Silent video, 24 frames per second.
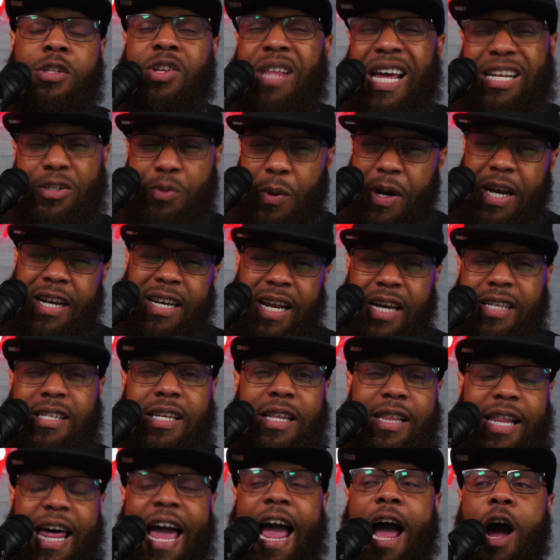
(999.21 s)
So that's what it does
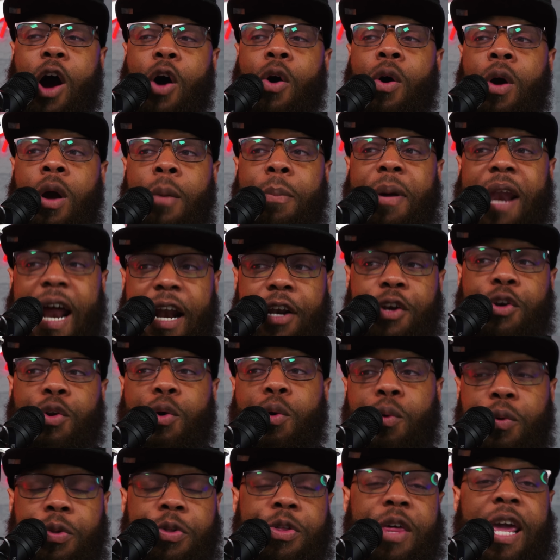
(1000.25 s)
allow. But I
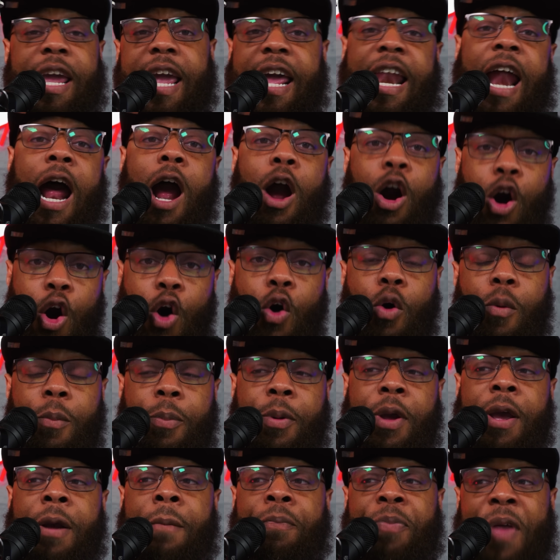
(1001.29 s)
do think and I
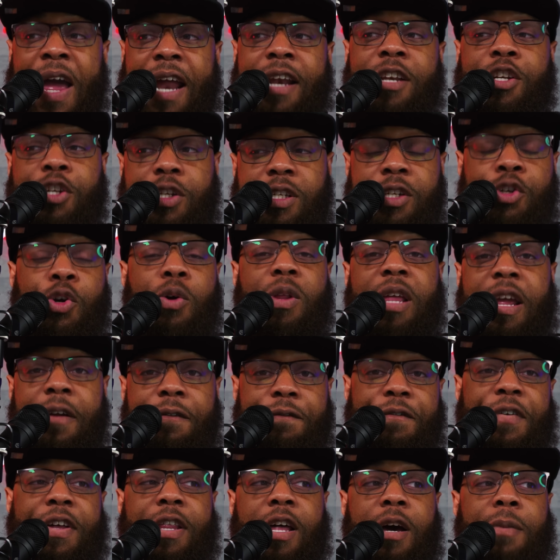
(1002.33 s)
hope that
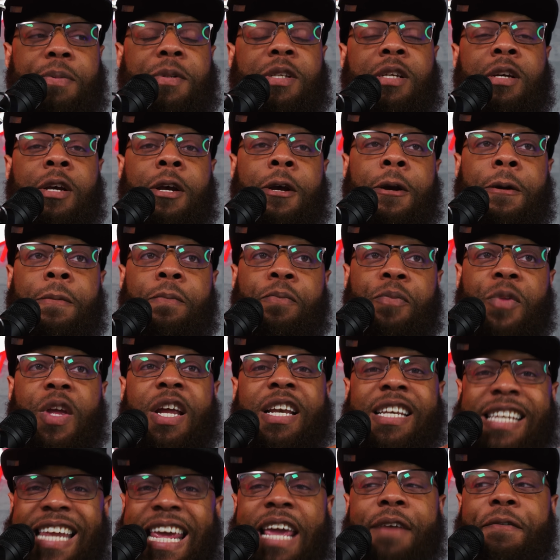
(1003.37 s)
Julian Phillips'
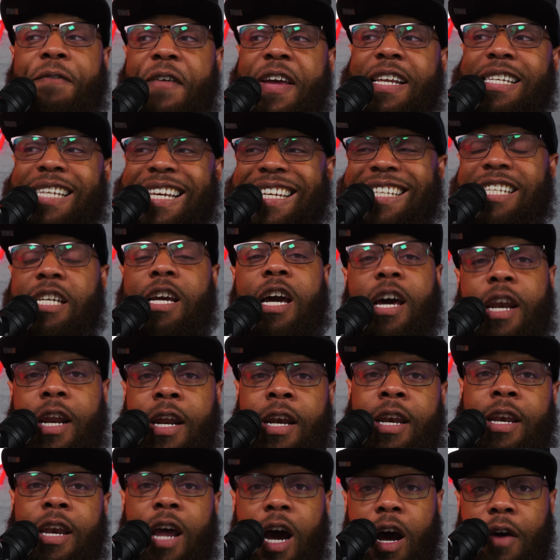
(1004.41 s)
defense is good
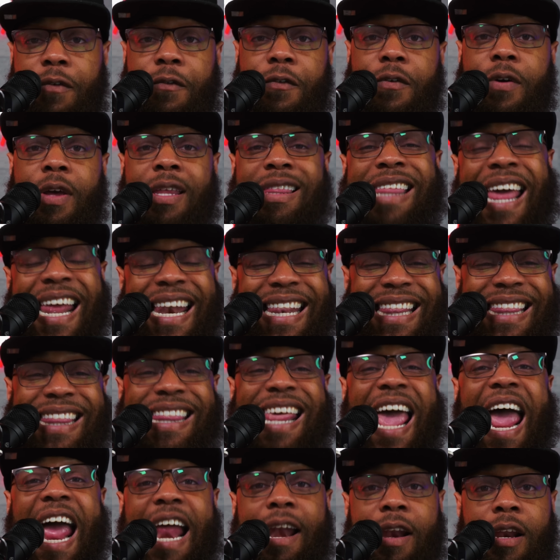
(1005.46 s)
enough that
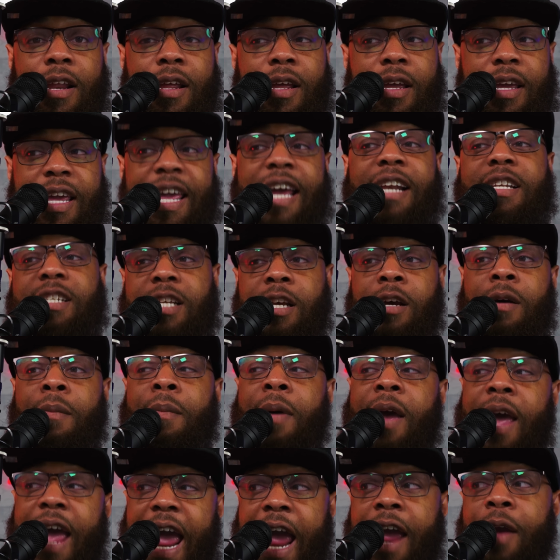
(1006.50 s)
that gets
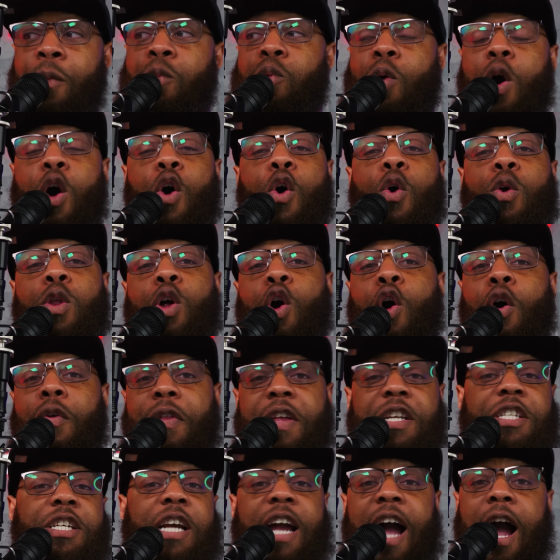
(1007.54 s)
him a role
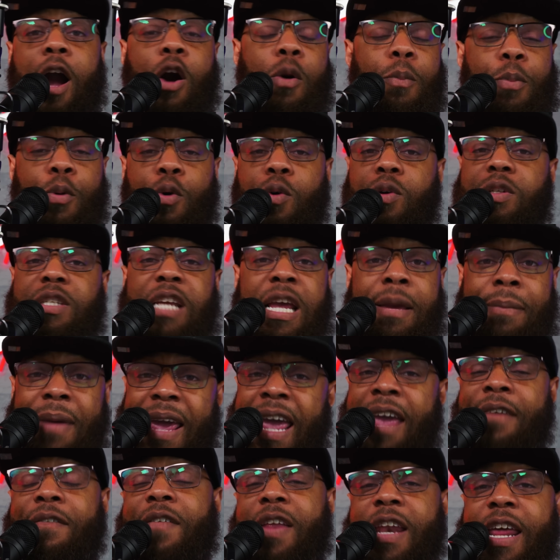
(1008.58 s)
on the Chicago Bulls team,
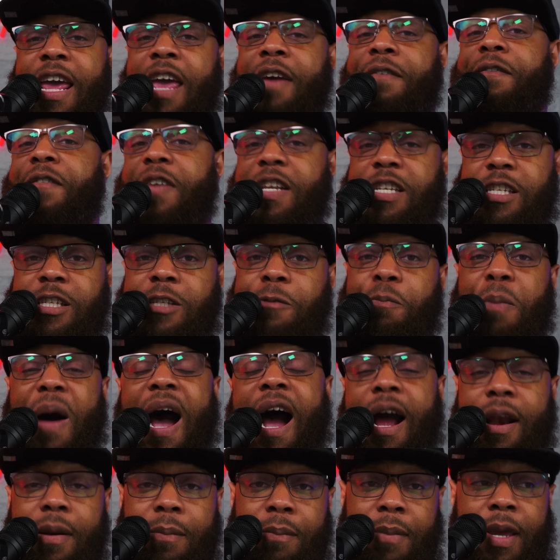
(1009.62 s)
even if it's
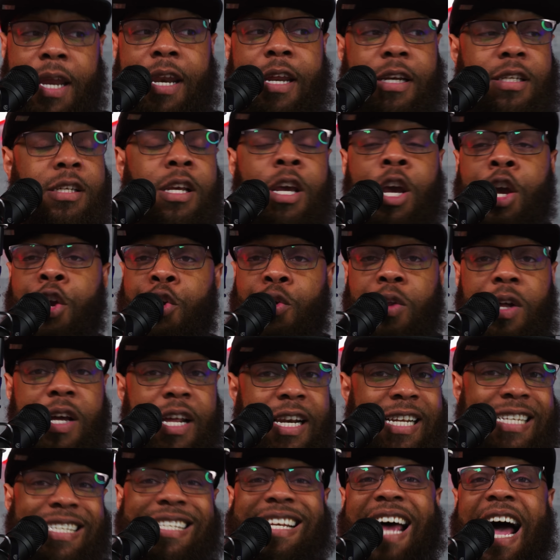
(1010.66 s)
spot minutes. You
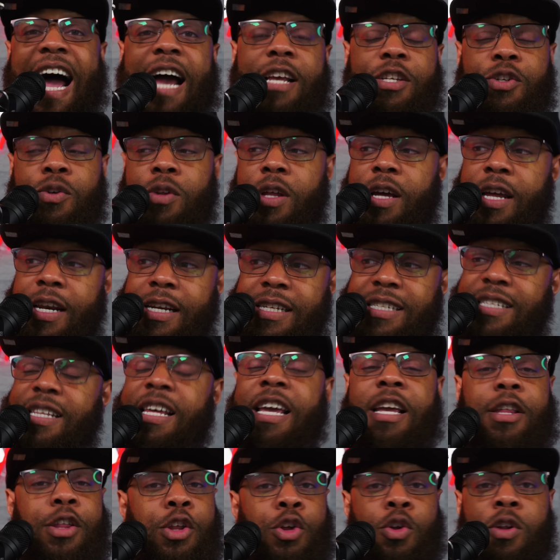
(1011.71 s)
look at his size, you look at his
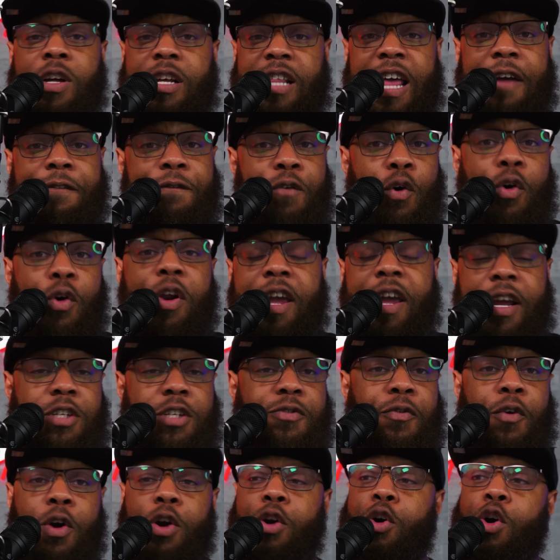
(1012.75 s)
length, you look at that 40
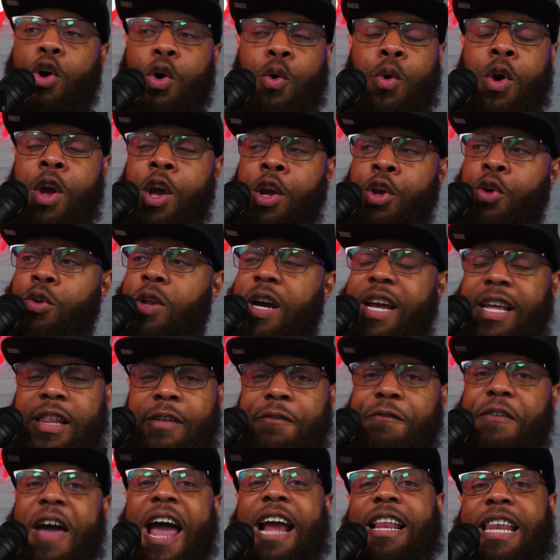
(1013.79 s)
inch vertical, you look at
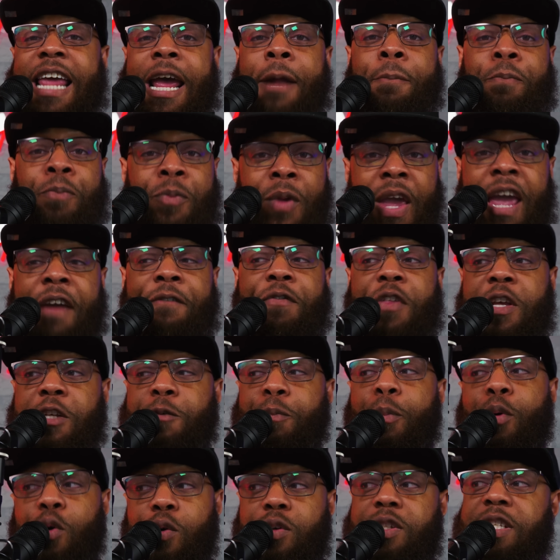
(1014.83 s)
the fact that if this
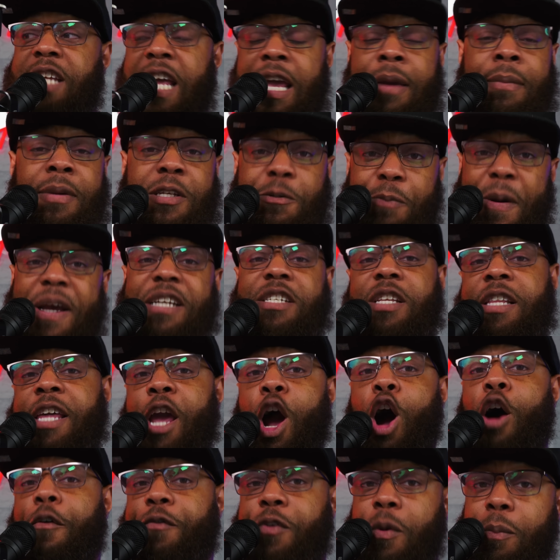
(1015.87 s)
Bulls team, especially
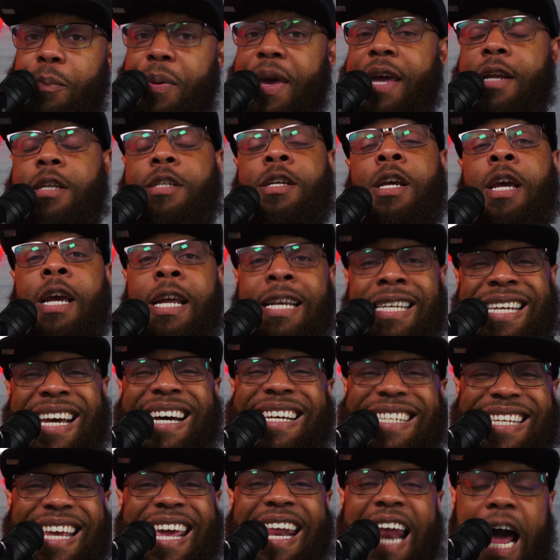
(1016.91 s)
off the bench,
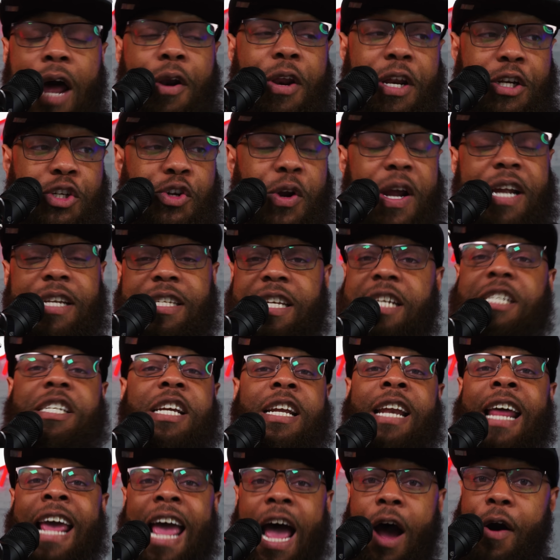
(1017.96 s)
does get out in
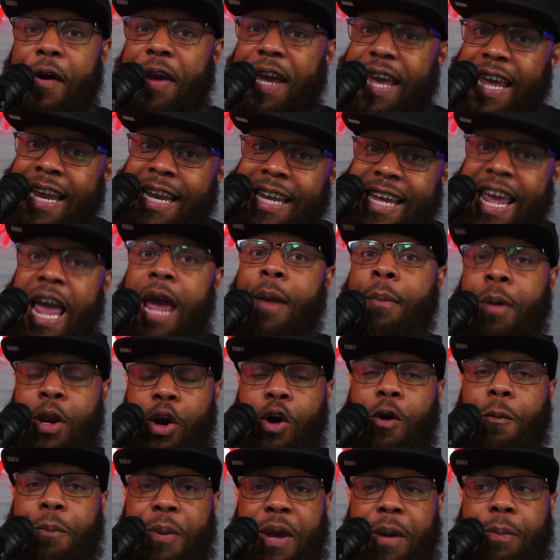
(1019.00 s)
transition, how he can yam it
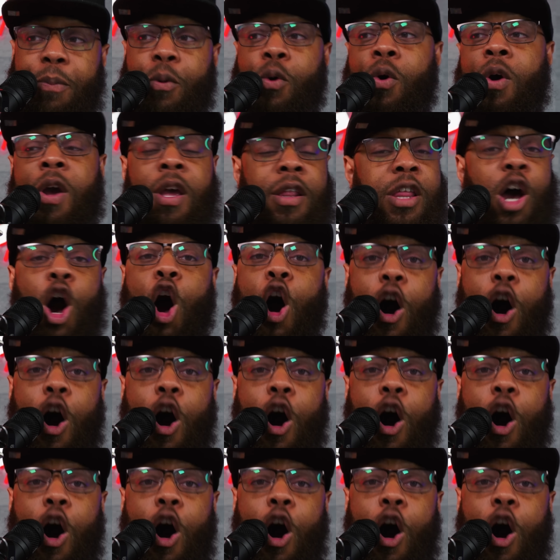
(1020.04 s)
on people. The